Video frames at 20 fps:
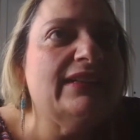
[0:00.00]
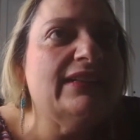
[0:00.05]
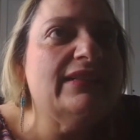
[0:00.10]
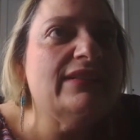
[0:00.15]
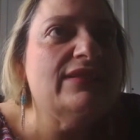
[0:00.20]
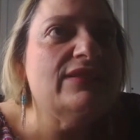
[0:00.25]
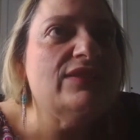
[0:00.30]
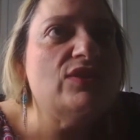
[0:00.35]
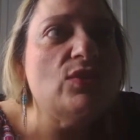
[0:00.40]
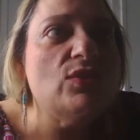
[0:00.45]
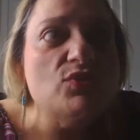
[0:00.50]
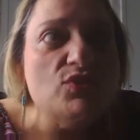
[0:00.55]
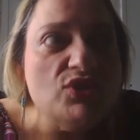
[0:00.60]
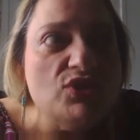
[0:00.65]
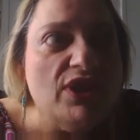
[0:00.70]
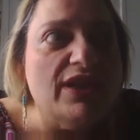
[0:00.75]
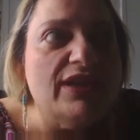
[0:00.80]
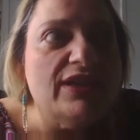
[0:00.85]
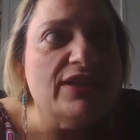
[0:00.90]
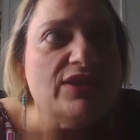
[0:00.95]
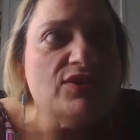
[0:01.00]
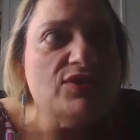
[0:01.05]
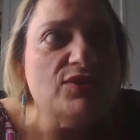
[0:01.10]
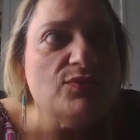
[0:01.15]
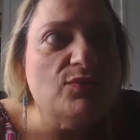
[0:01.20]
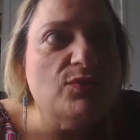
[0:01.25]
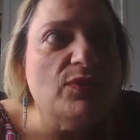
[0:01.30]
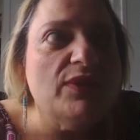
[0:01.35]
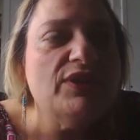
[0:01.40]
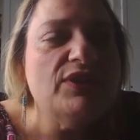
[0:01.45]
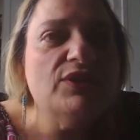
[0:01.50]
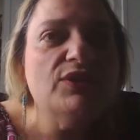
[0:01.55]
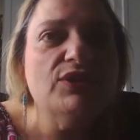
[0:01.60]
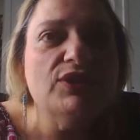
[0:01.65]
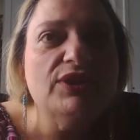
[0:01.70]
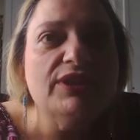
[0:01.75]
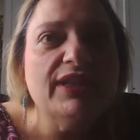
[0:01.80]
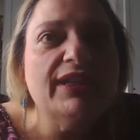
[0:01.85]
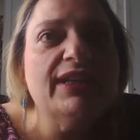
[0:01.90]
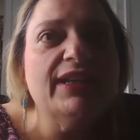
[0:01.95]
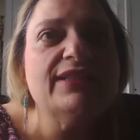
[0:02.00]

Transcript: don't judge when you're looking